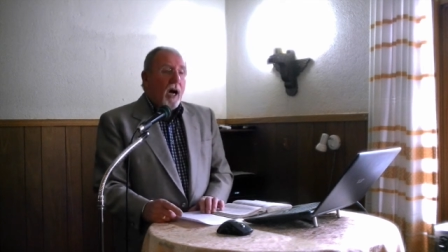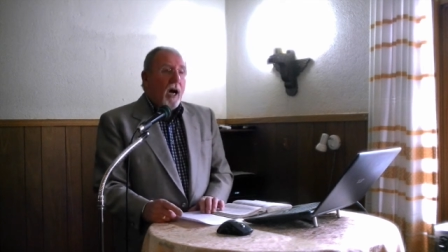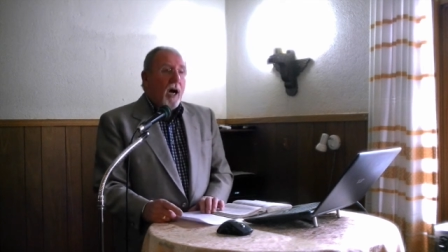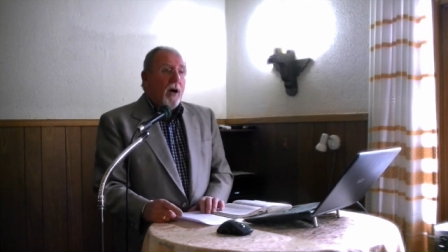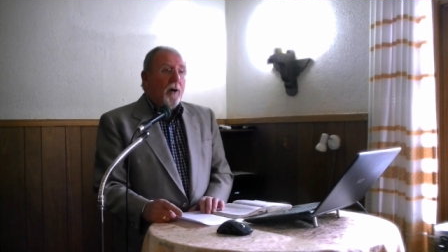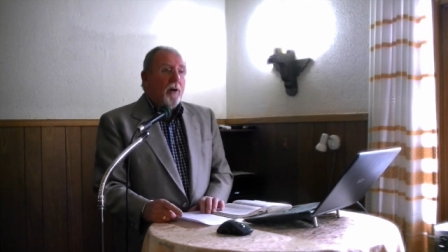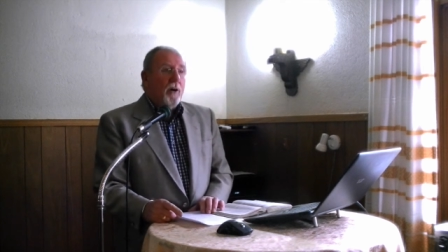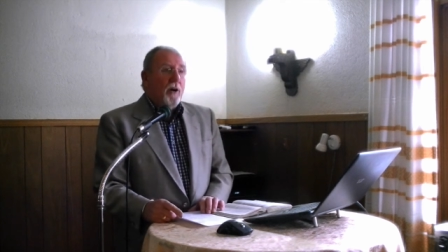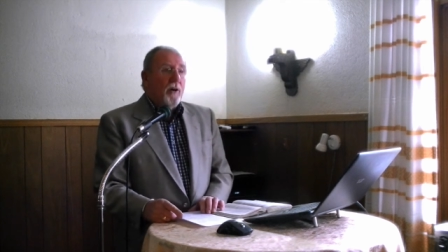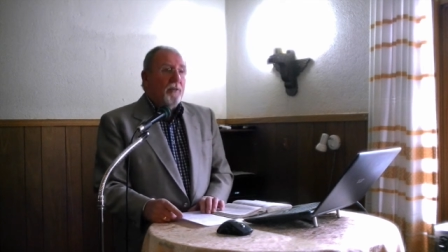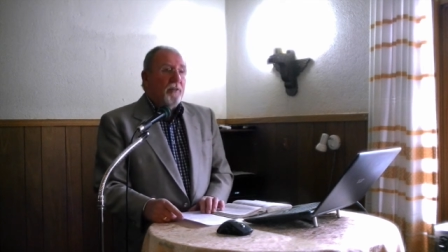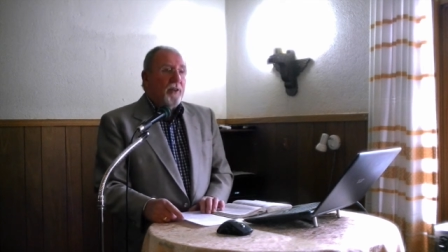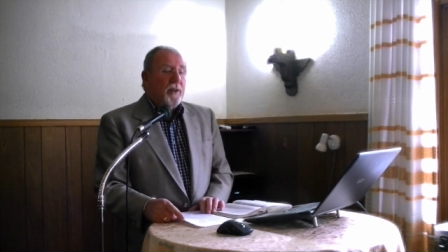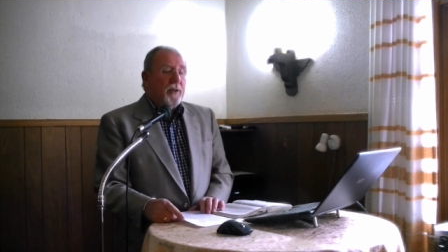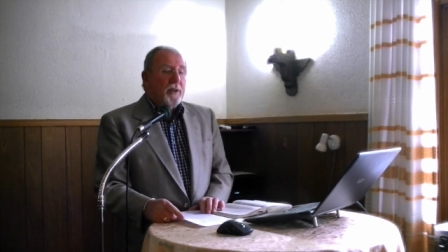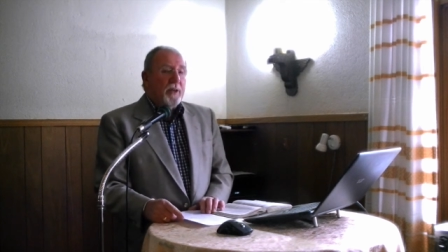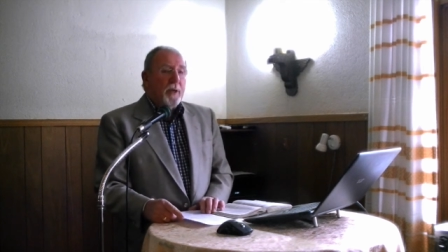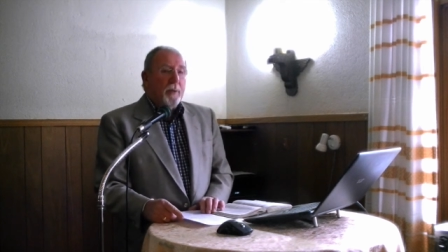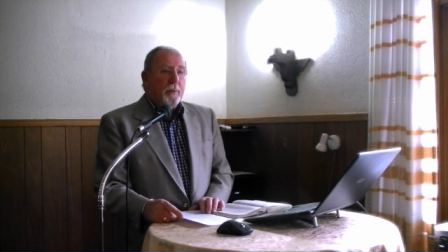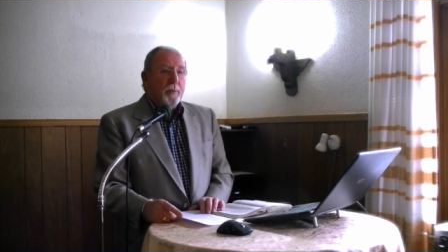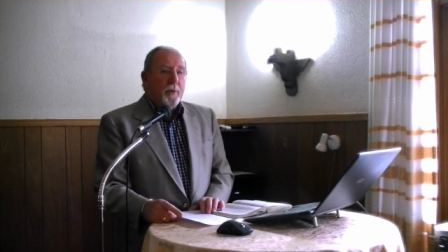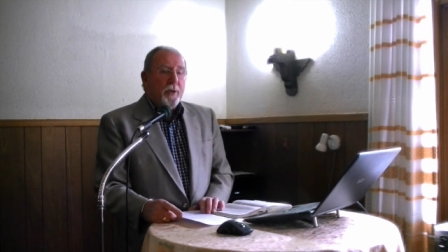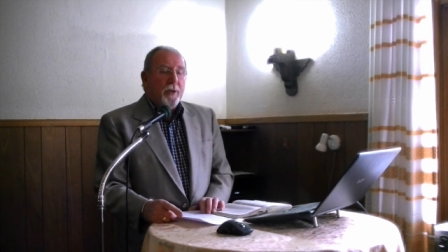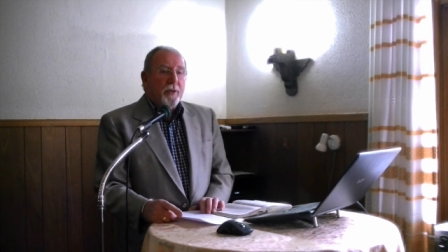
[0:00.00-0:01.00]
are on their
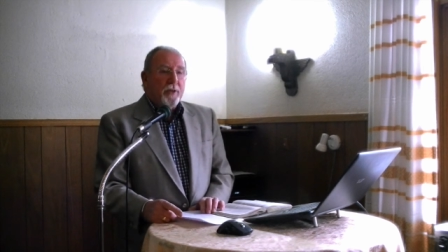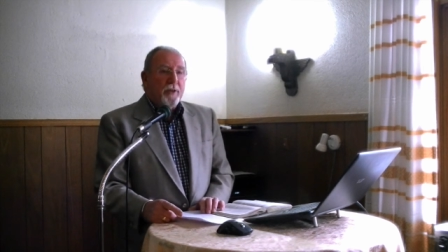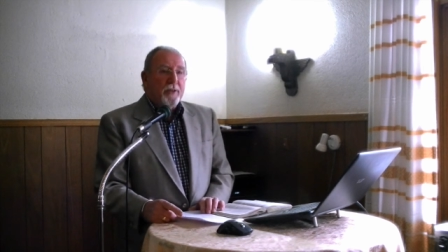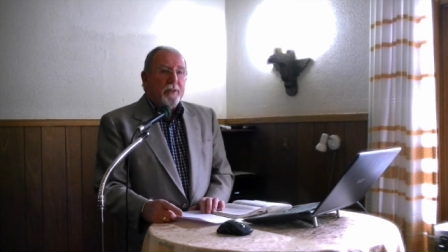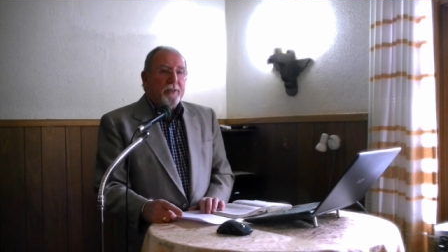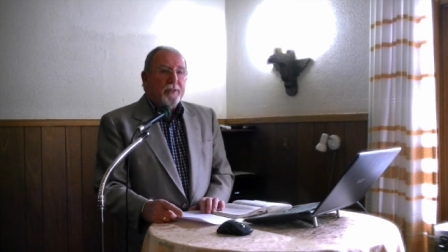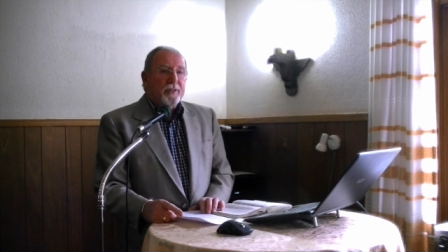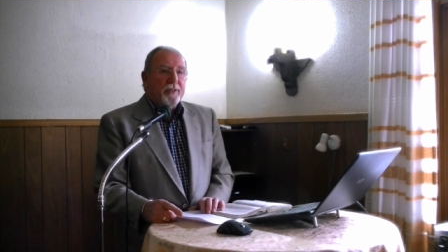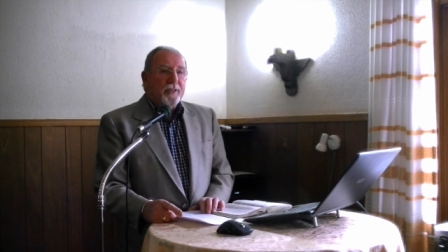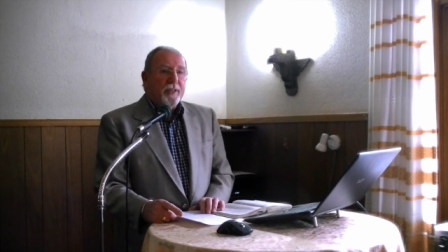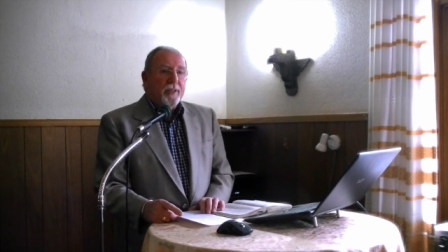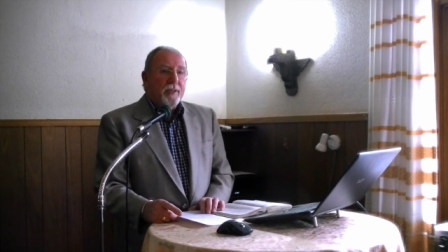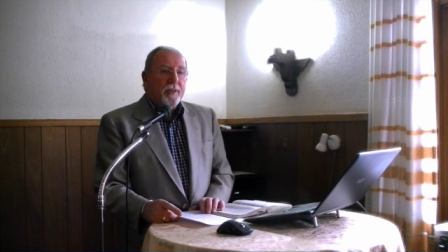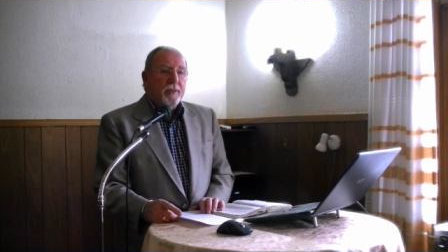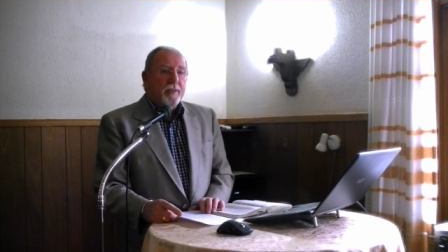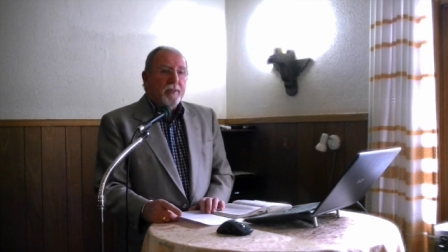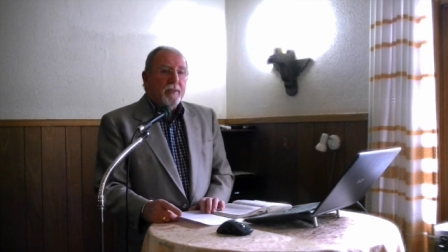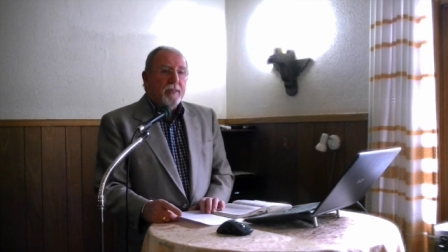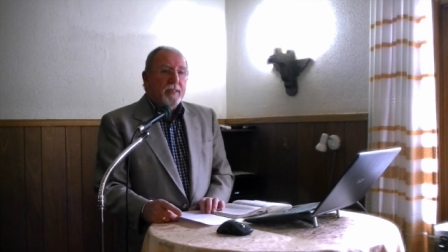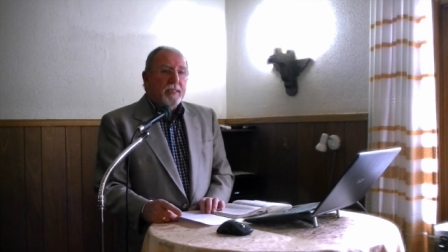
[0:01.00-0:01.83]
computers.